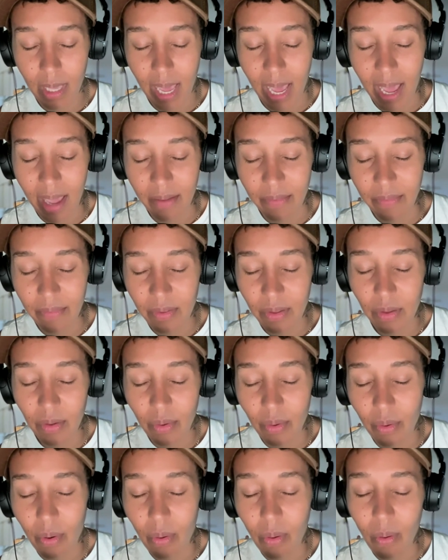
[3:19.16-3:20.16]
I
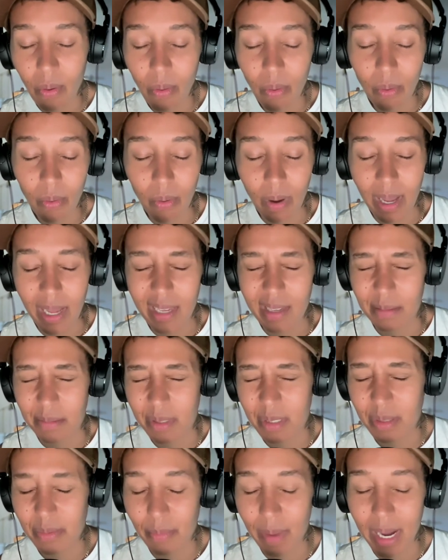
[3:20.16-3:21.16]
feel whole. I am
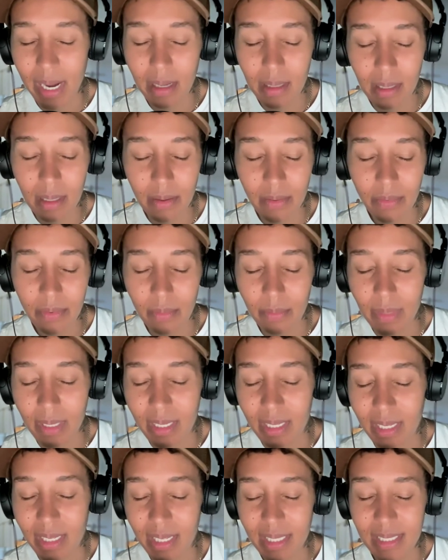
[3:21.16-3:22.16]
smiling from
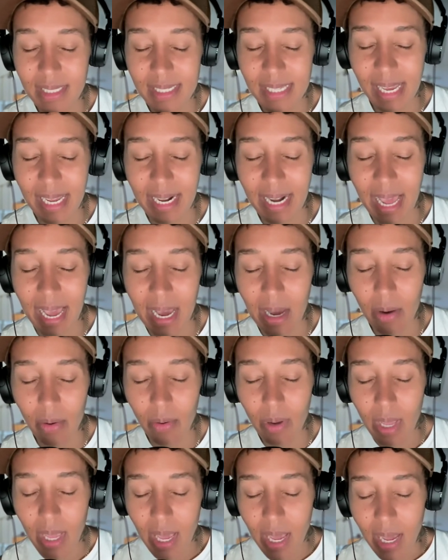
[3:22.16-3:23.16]
the inside
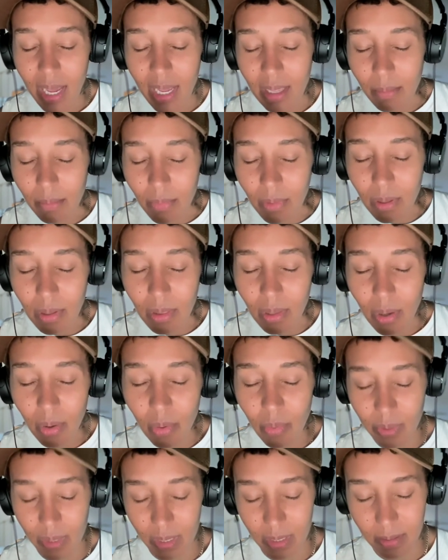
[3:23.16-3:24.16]
out. I am
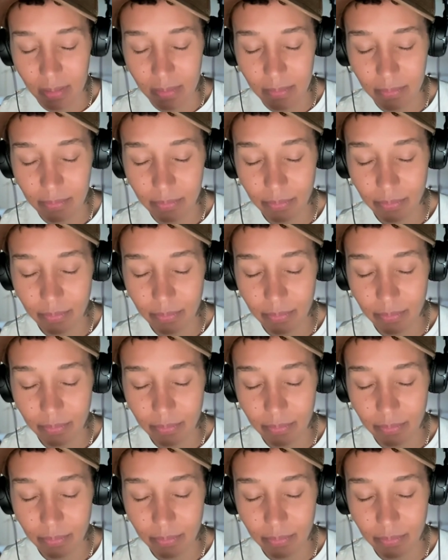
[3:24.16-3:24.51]
glowing.